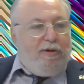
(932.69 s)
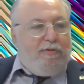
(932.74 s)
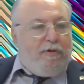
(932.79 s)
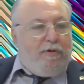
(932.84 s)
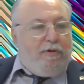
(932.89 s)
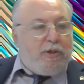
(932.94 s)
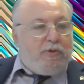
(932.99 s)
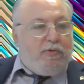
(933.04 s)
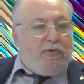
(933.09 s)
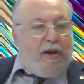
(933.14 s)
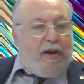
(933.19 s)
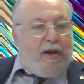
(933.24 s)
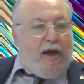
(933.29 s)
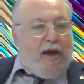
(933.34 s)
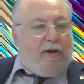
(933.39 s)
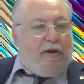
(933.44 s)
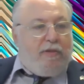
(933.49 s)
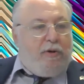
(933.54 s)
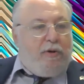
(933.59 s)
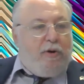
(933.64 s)
things right out
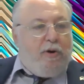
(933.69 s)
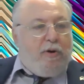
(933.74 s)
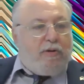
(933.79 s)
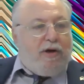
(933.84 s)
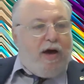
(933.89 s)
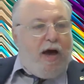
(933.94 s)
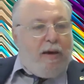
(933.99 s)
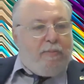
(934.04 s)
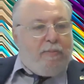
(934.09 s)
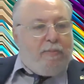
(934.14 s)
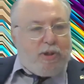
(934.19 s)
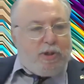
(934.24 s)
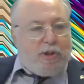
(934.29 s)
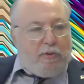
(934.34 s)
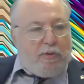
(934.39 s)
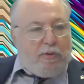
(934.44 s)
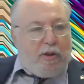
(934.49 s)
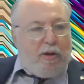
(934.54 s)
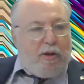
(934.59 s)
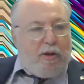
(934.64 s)
of the New York Times generally?